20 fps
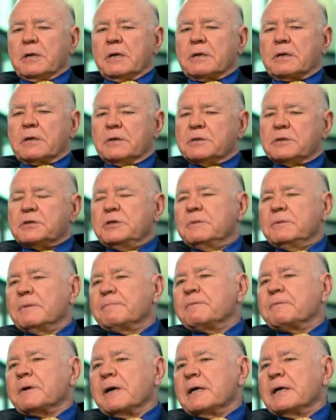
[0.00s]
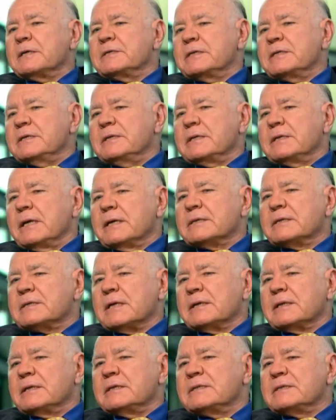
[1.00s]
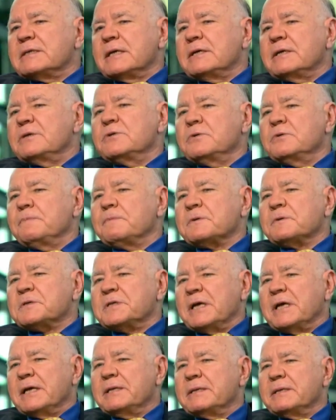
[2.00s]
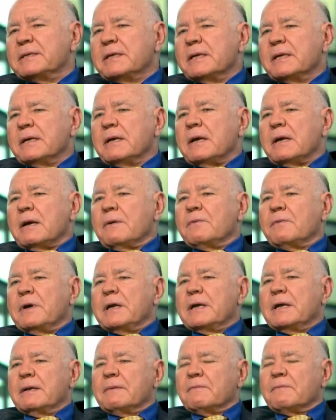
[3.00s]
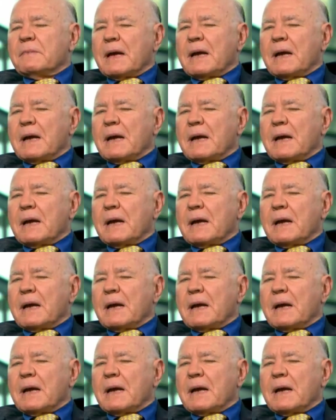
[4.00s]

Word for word: a consumer price index that is, say, 2%, when